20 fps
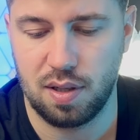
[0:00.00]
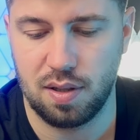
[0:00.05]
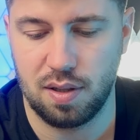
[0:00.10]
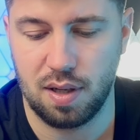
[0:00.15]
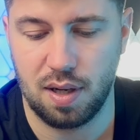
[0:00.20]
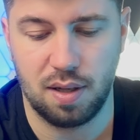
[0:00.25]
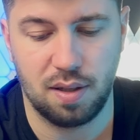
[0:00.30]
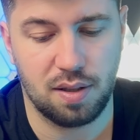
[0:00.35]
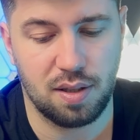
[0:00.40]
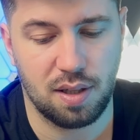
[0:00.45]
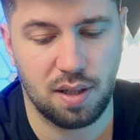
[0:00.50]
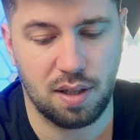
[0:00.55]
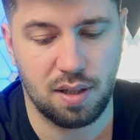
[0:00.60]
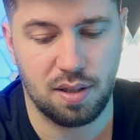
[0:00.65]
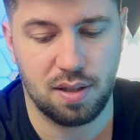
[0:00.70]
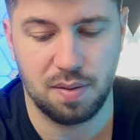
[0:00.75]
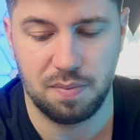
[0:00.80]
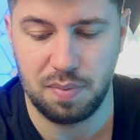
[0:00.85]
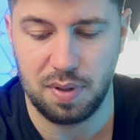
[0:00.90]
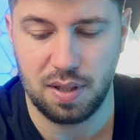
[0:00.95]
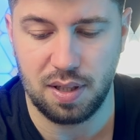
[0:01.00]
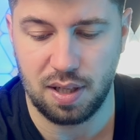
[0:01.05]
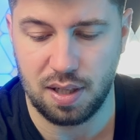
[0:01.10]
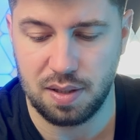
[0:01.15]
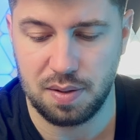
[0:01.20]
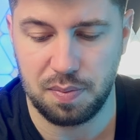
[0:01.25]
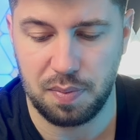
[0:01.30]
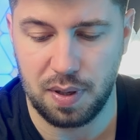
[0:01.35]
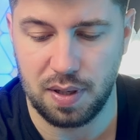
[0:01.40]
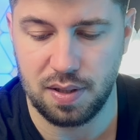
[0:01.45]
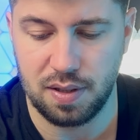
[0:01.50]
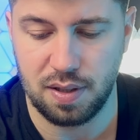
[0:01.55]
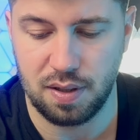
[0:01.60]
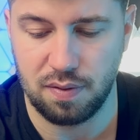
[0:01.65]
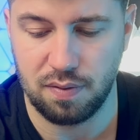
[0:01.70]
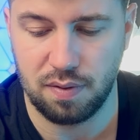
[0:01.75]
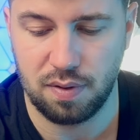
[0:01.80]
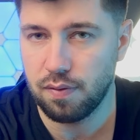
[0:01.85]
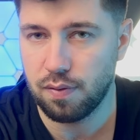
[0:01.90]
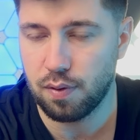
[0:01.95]
I think it's a bit
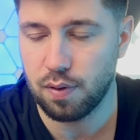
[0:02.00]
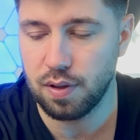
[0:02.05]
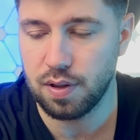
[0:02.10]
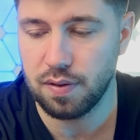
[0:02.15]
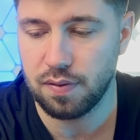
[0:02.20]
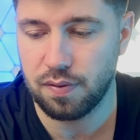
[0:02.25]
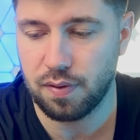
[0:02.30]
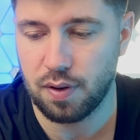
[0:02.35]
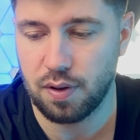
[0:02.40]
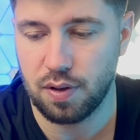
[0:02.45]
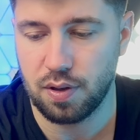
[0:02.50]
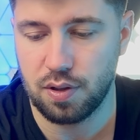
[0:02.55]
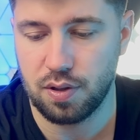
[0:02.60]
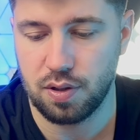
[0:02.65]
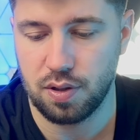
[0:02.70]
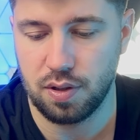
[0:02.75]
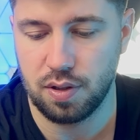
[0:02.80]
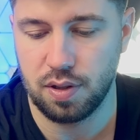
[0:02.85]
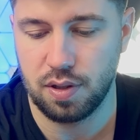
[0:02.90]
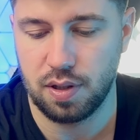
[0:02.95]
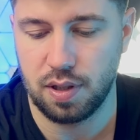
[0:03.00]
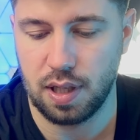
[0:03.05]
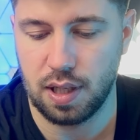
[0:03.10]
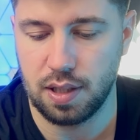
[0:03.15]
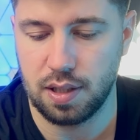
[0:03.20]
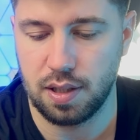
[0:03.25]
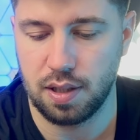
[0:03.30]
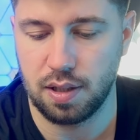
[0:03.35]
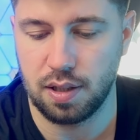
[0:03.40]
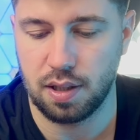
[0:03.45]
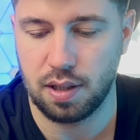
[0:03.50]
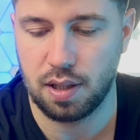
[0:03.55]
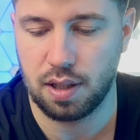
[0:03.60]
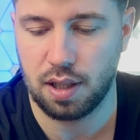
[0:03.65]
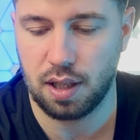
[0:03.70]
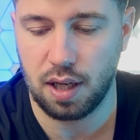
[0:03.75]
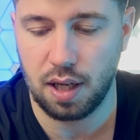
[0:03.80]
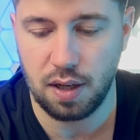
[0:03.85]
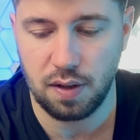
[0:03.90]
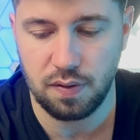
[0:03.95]
expensive for the functions that it
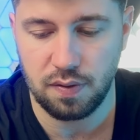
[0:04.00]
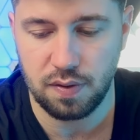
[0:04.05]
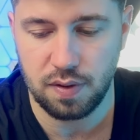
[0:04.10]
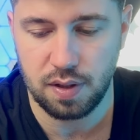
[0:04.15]
gives.